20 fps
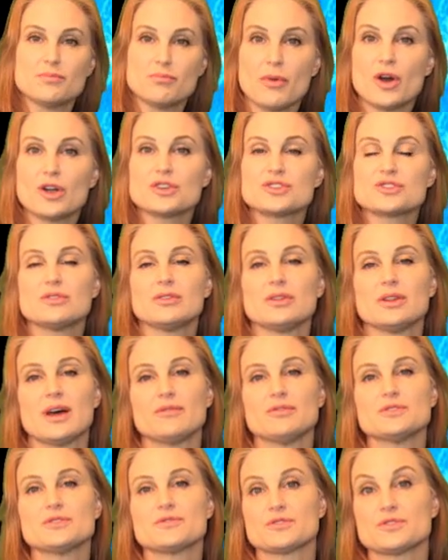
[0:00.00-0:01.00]
marginal
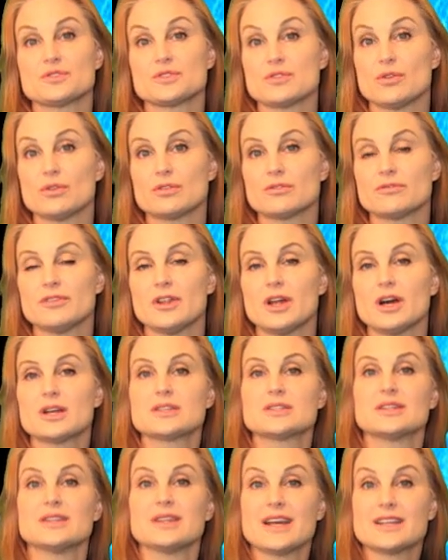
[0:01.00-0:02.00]
levels for solar
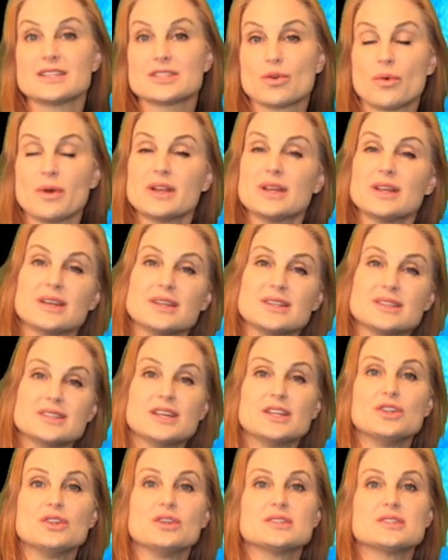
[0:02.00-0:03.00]
flux, and that's going to
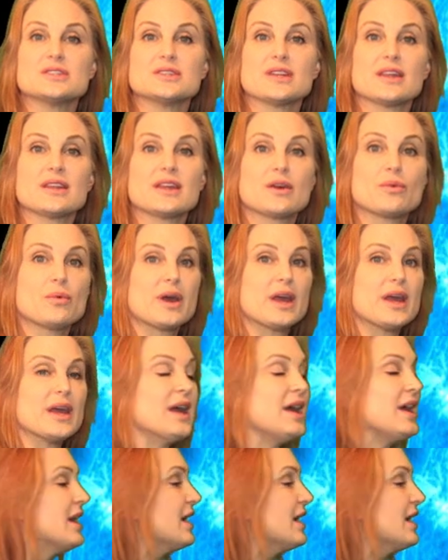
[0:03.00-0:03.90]
continue to stay that way.